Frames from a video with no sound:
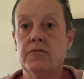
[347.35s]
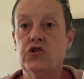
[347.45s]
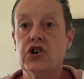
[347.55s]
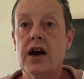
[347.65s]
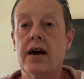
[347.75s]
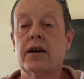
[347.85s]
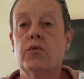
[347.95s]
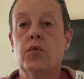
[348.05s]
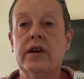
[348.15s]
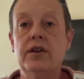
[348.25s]
Check.
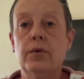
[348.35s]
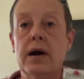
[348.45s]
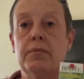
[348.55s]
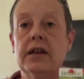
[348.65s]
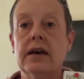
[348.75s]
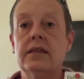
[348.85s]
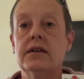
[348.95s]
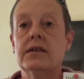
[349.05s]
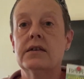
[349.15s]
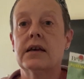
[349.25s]
When do I plant
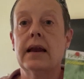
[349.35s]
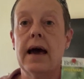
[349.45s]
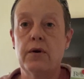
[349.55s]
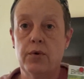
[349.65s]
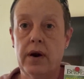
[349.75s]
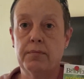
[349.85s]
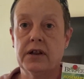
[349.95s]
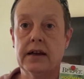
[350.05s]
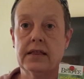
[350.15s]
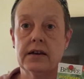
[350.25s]
this and how do I
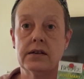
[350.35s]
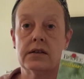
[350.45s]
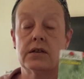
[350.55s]
plant this?